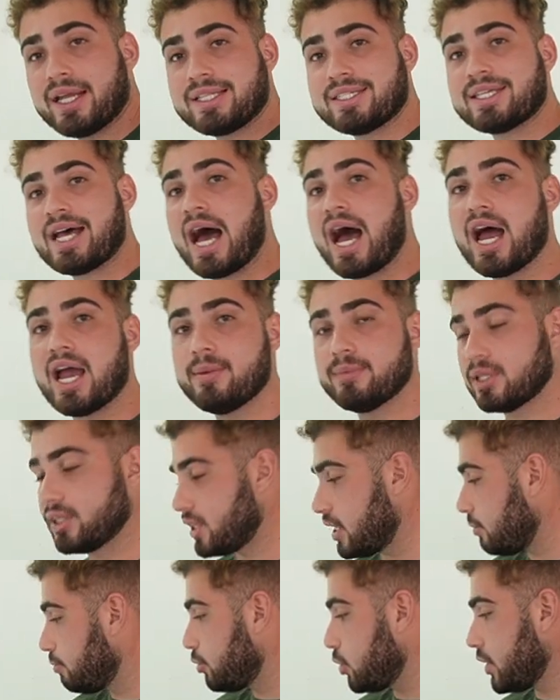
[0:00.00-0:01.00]
of time that
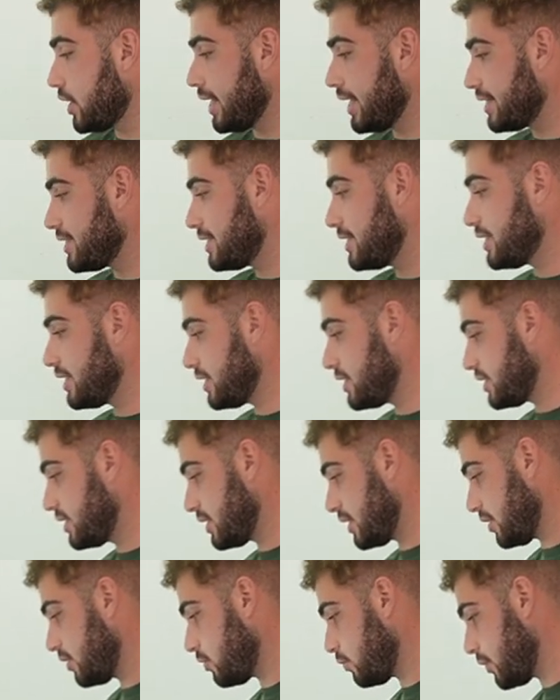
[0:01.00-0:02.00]
they put into these
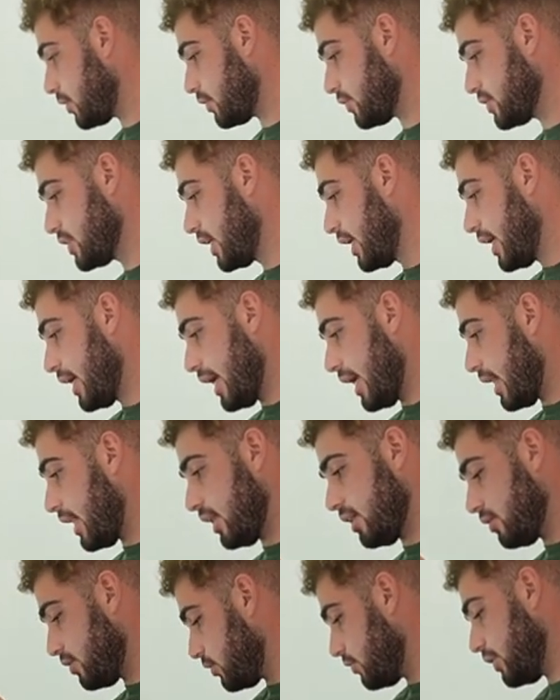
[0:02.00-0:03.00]
steering wheels,
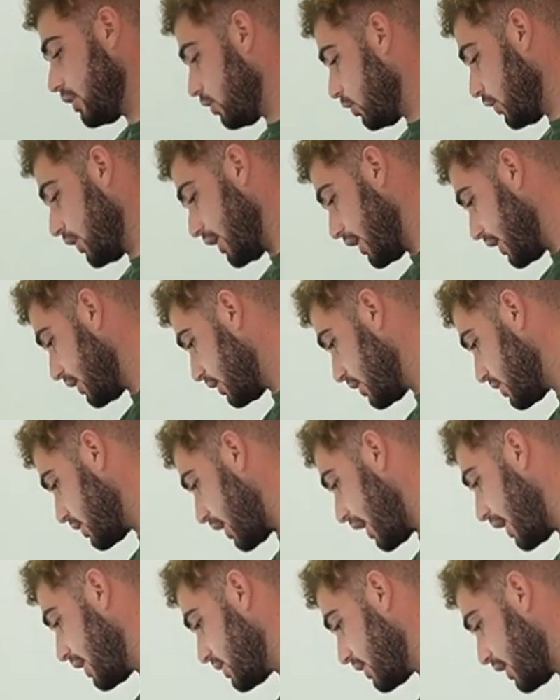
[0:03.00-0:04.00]
and literally looking at this, guys,